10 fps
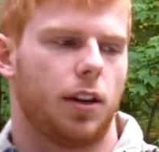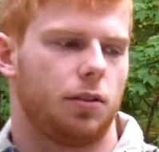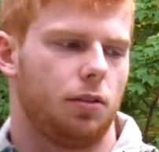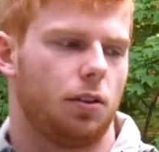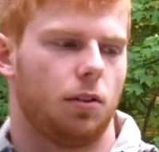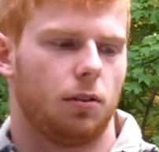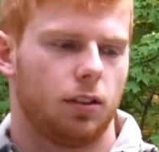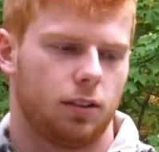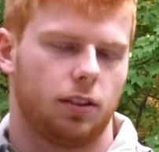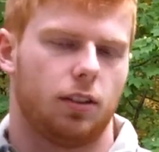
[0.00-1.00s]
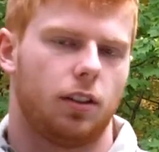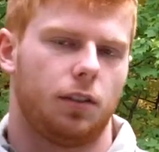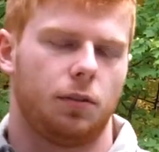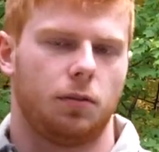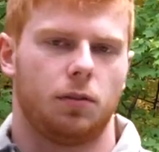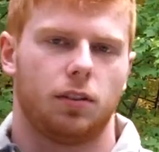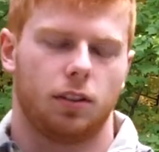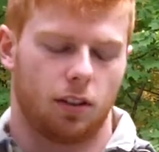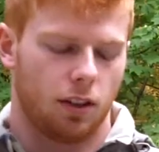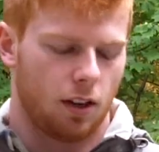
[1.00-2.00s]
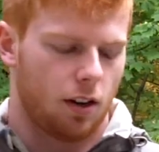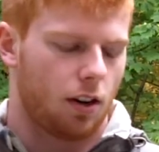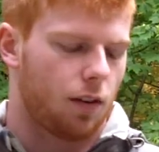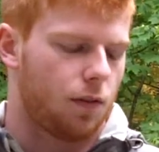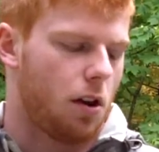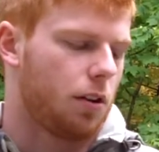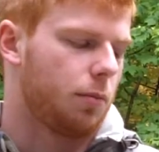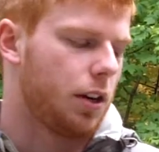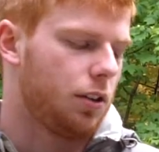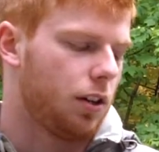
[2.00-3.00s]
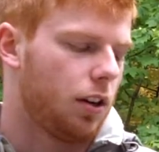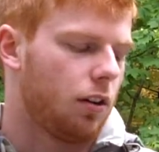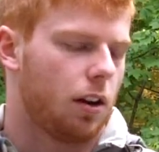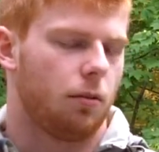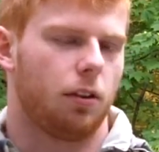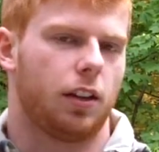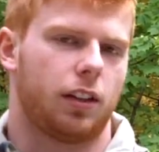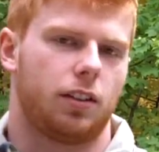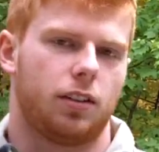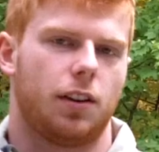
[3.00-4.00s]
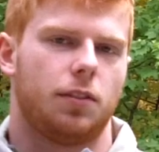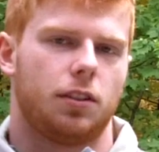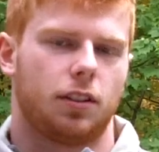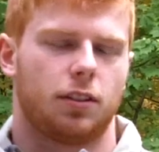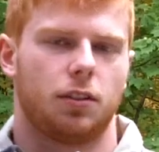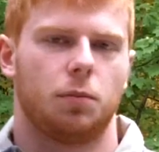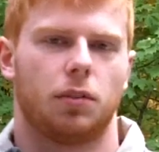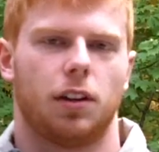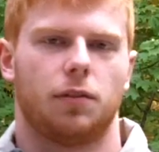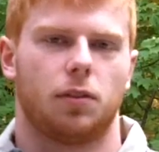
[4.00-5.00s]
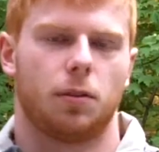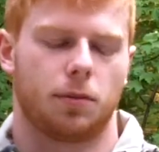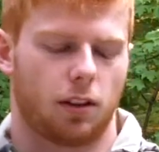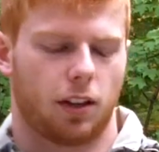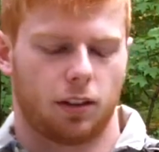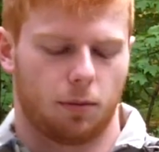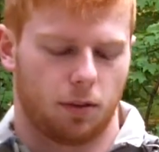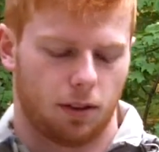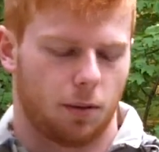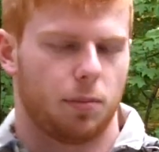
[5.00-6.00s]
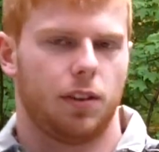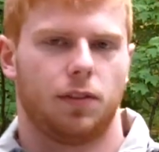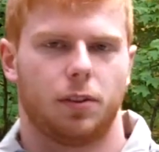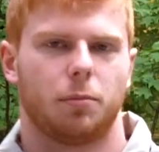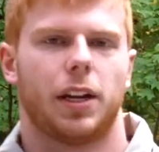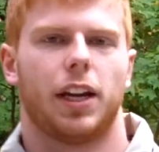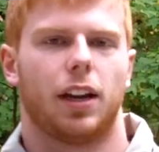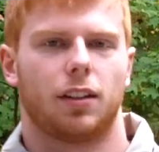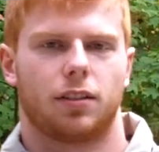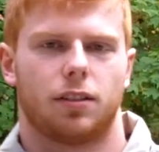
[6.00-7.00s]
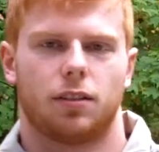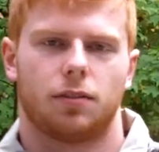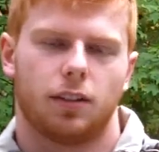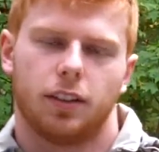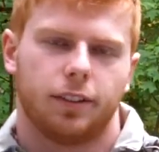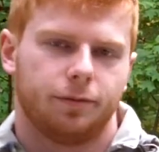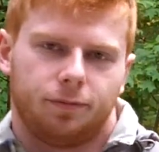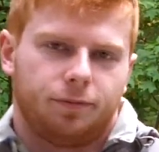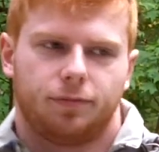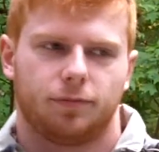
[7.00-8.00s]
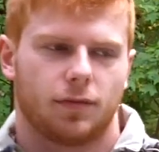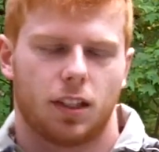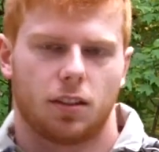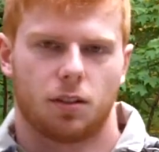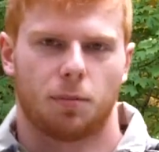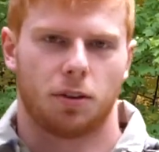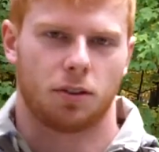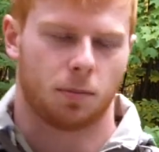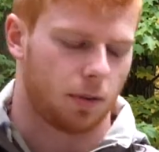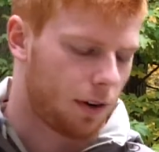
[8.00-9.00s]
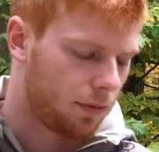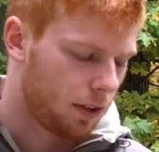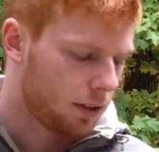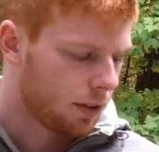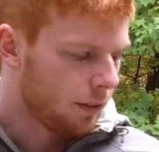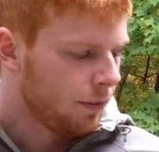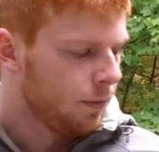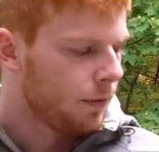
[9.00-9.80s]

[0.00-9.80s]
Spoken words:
As you know, if you are following my channel, I really like the 7.62 platforms. I like the beefier mags. It's just personal preference.